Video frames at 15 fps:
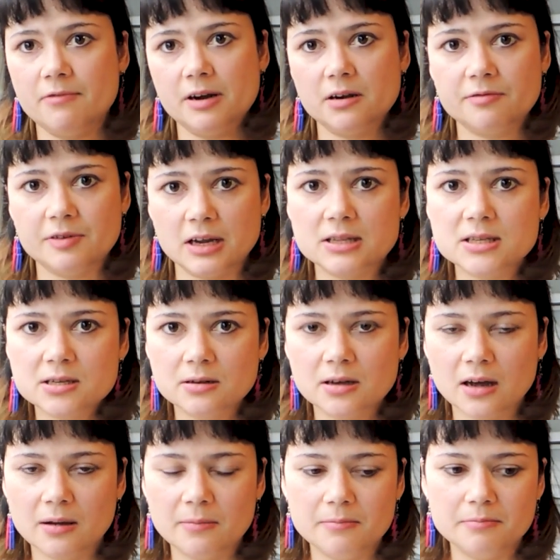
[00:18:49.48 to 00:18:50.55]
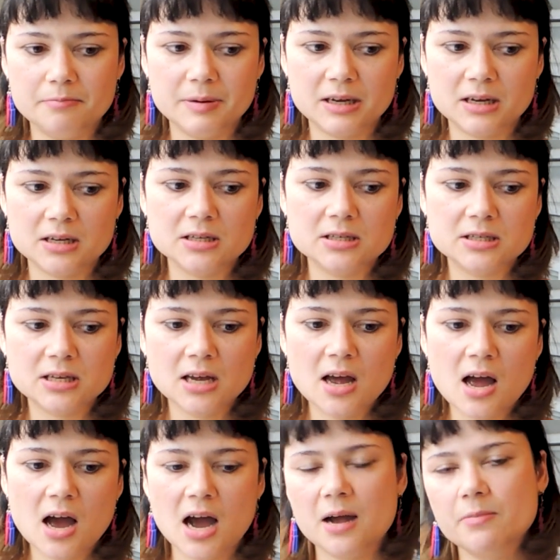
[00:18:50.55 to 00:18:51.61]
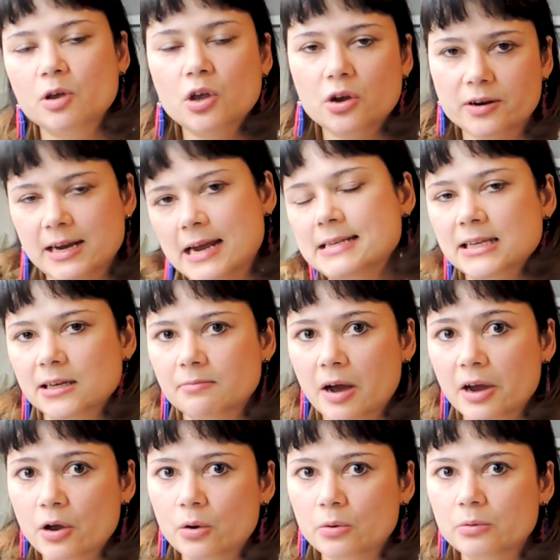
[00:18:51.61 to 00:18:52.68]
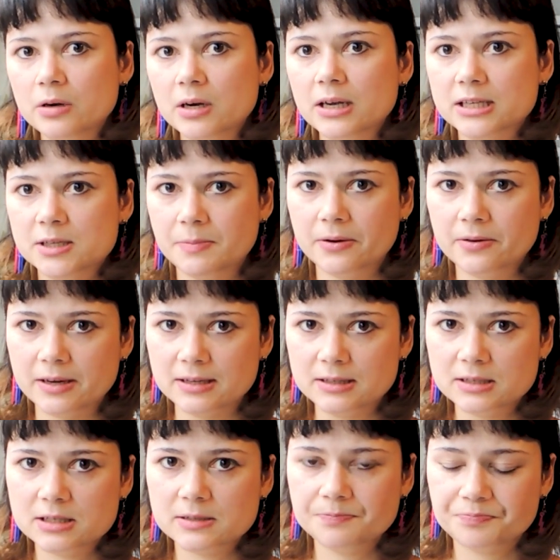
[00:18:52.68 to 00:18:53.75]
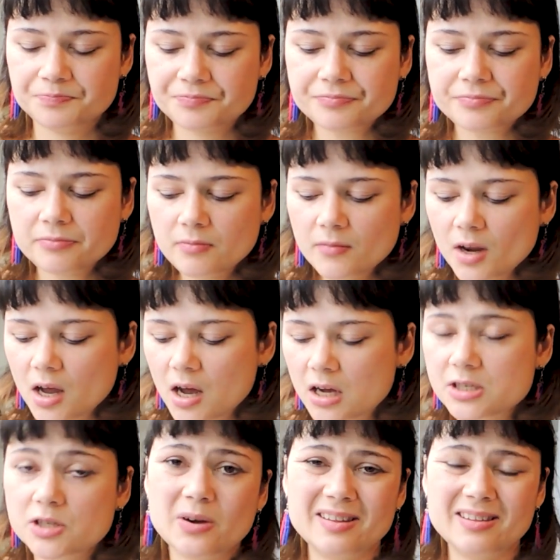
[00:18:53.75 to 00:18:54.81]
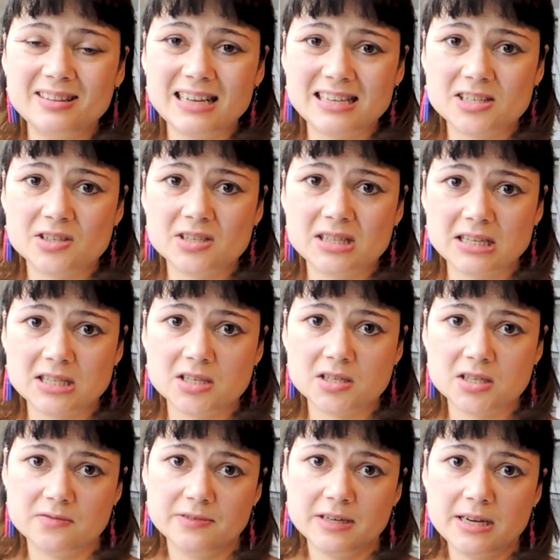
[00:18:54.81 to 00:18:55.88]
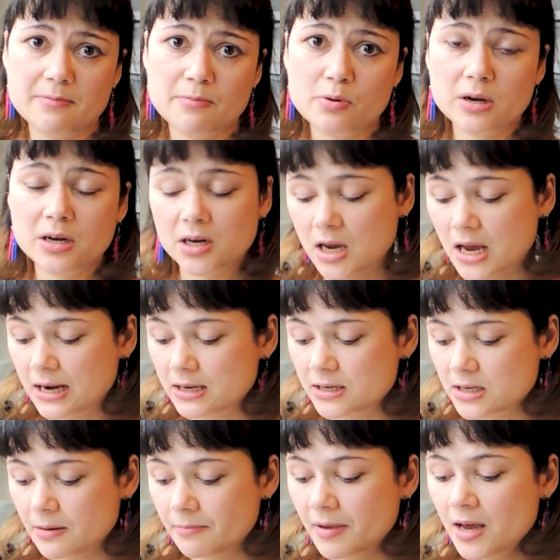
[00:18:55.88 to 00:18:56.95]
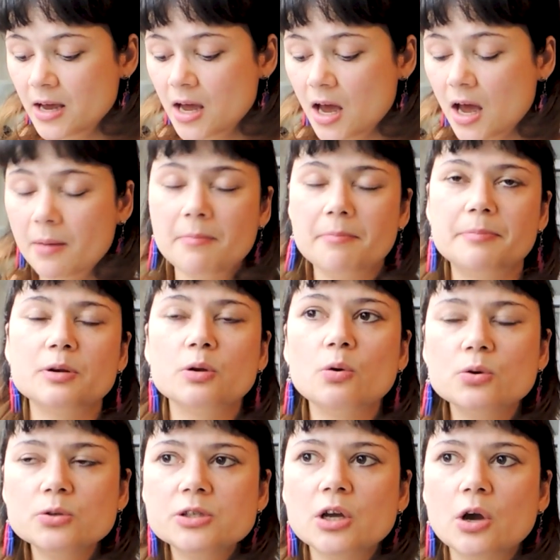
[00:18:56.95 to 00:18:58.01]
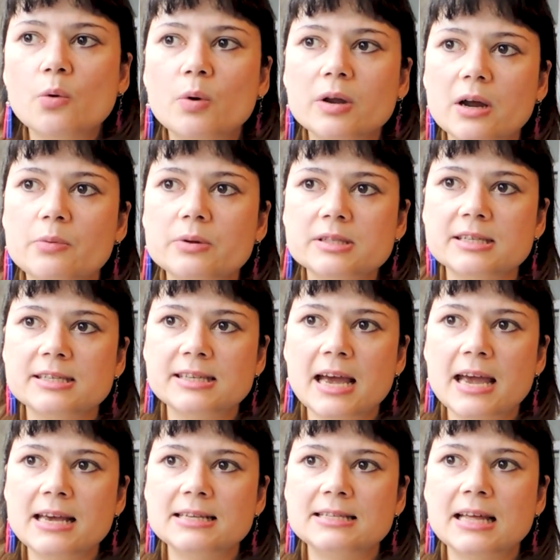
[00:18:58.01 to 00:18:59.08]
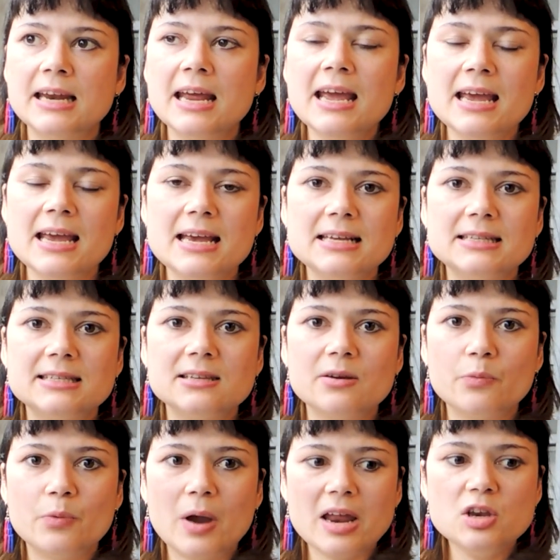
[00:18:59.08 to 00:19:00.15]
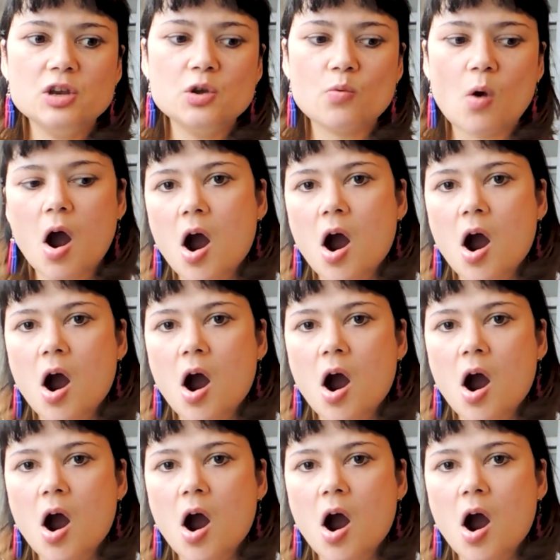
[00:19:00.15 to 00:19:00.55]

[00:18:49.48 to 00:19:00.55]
rid of it because I'm curating my own experience. So I think that's really important. And but also what I want to say is that it's when you